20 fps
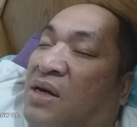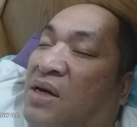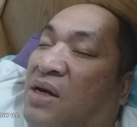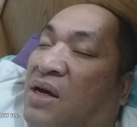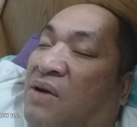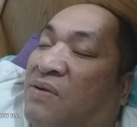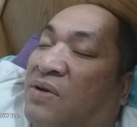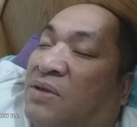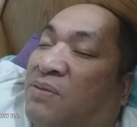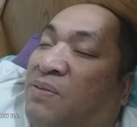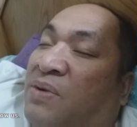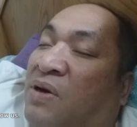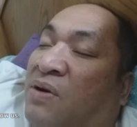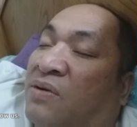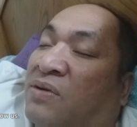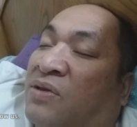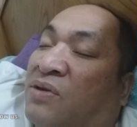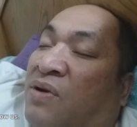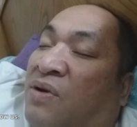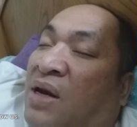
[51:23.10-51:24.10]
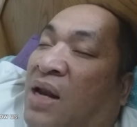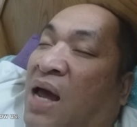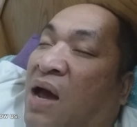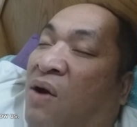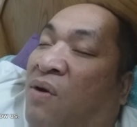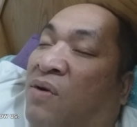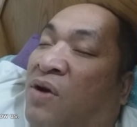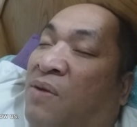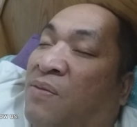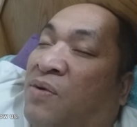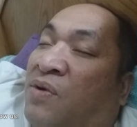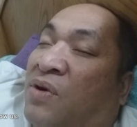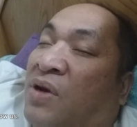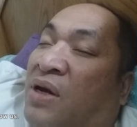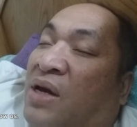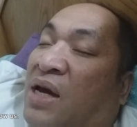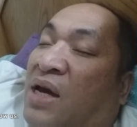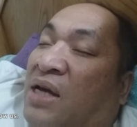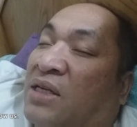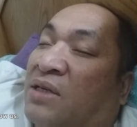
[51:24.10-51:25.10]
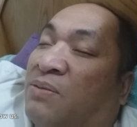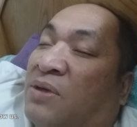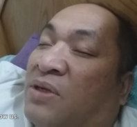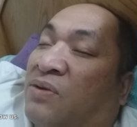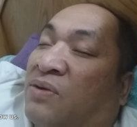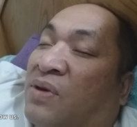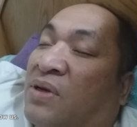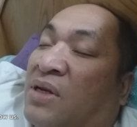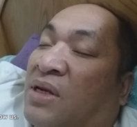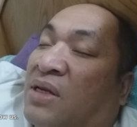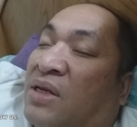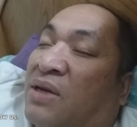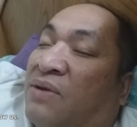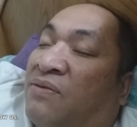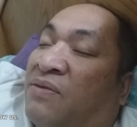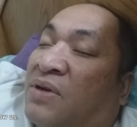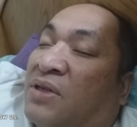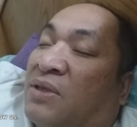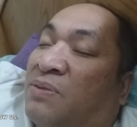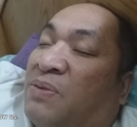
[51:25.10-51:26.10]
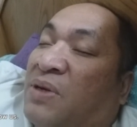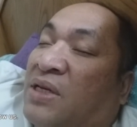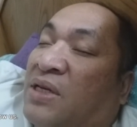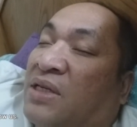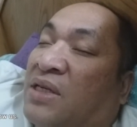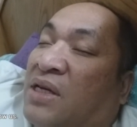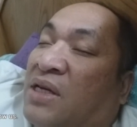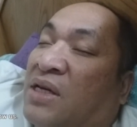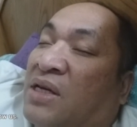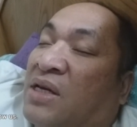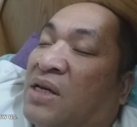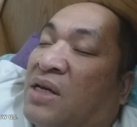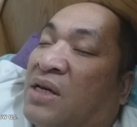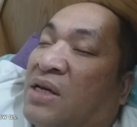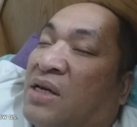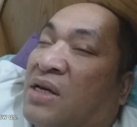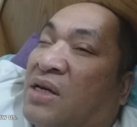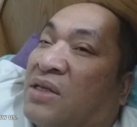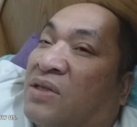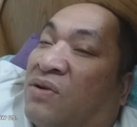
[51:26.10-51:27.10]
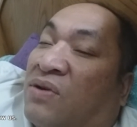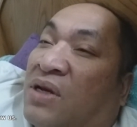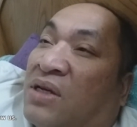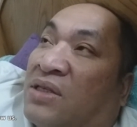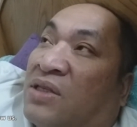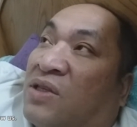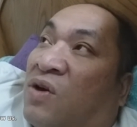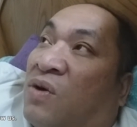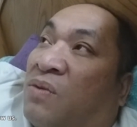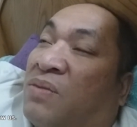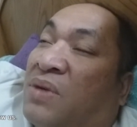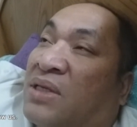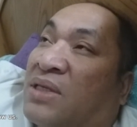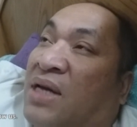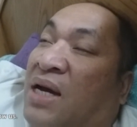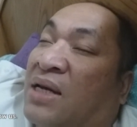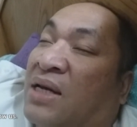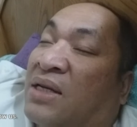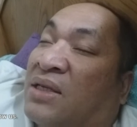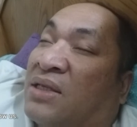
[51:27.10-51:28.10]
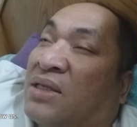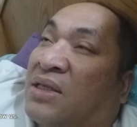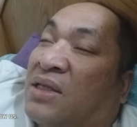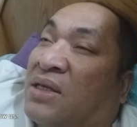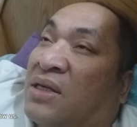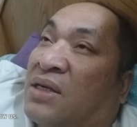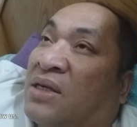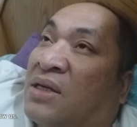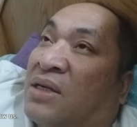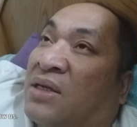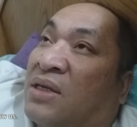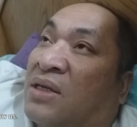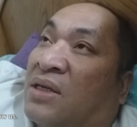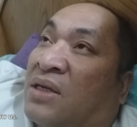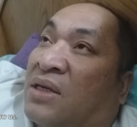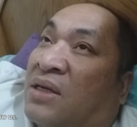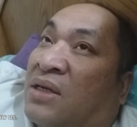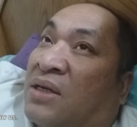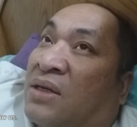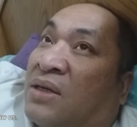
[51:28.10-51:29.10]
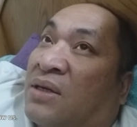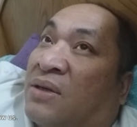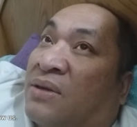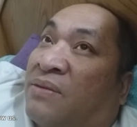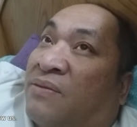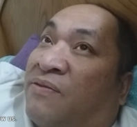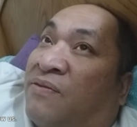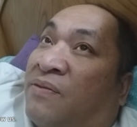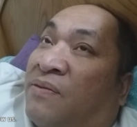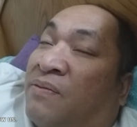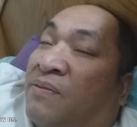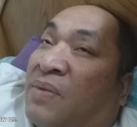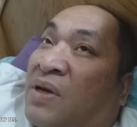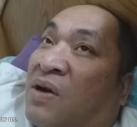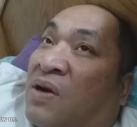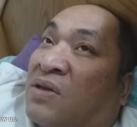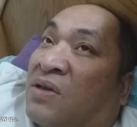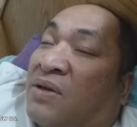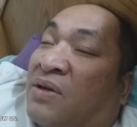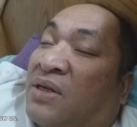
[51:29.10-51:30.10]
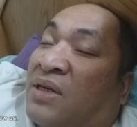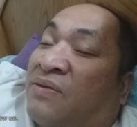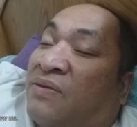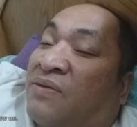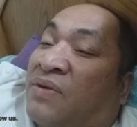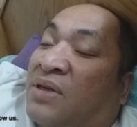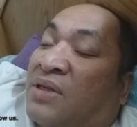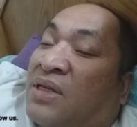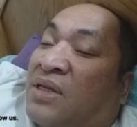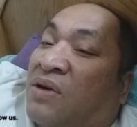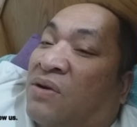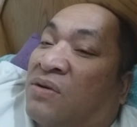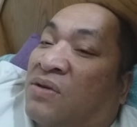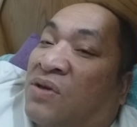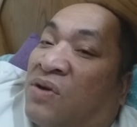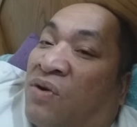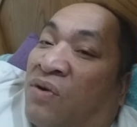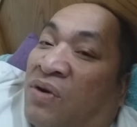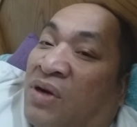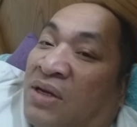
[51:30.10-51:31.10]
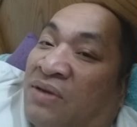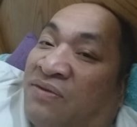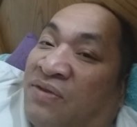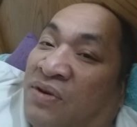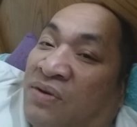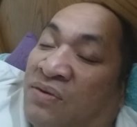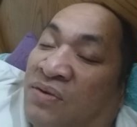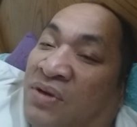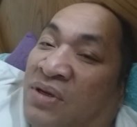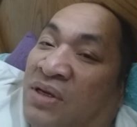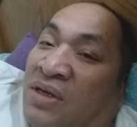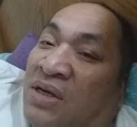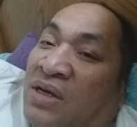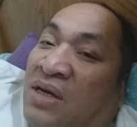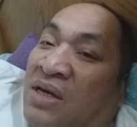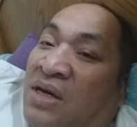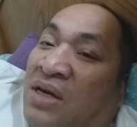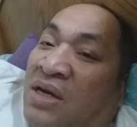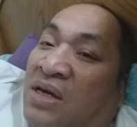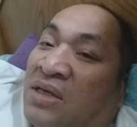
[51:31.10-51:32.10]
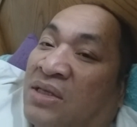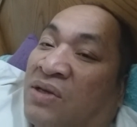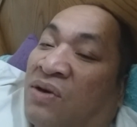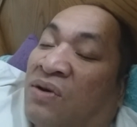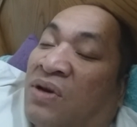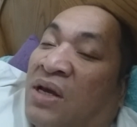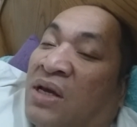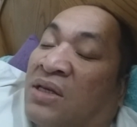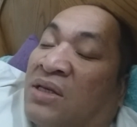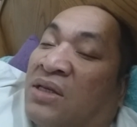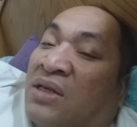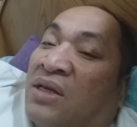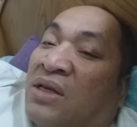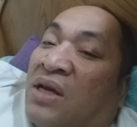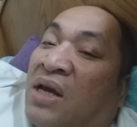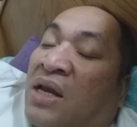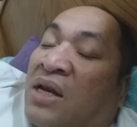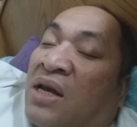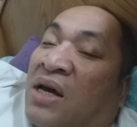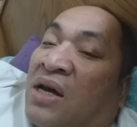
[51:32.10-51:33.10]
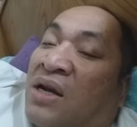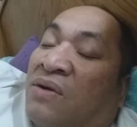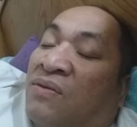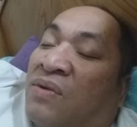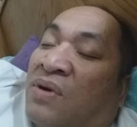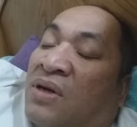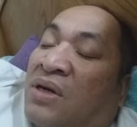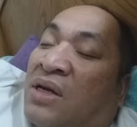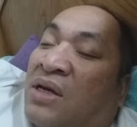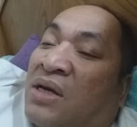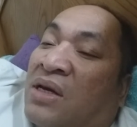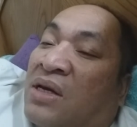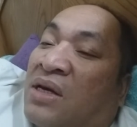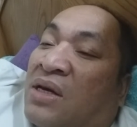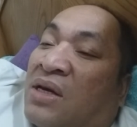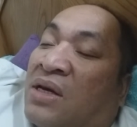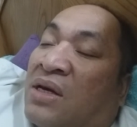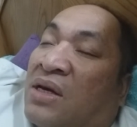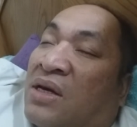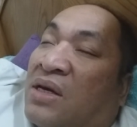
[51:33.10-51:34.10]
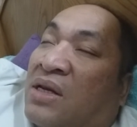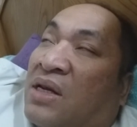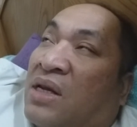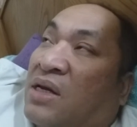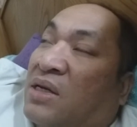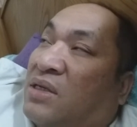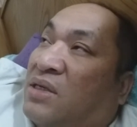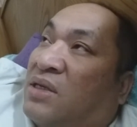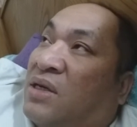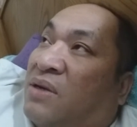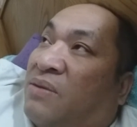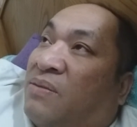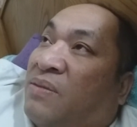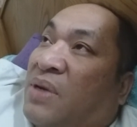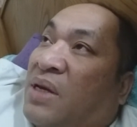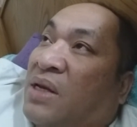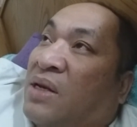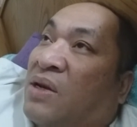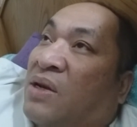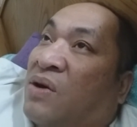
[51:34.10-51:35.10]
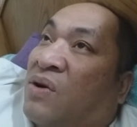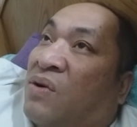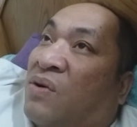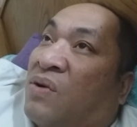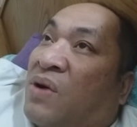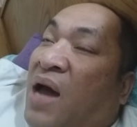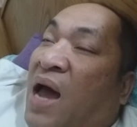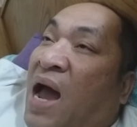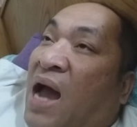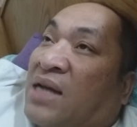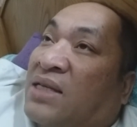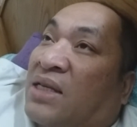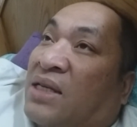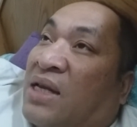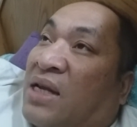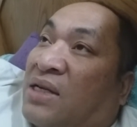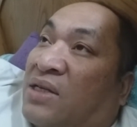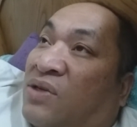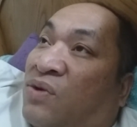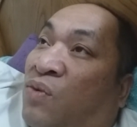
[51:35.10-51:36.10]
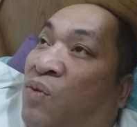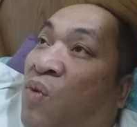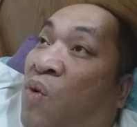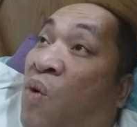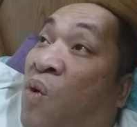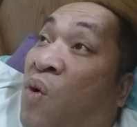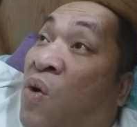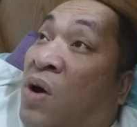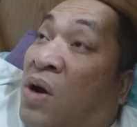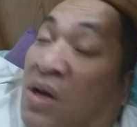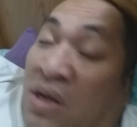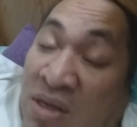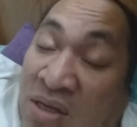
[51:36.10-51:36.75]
It was built to allow communication between the different species, so there's no misunderstood because of different territorial dispute. So in other words, there should be no accidental war